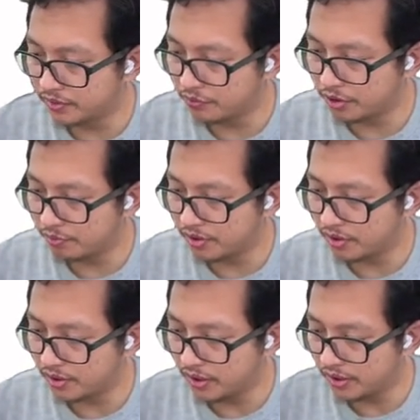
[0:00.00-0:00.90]
which means
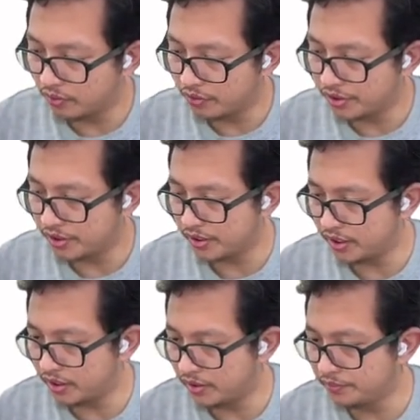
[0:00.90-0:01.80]
in the origin
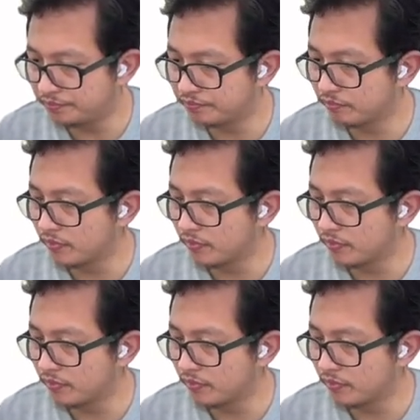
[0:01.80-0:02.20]
here,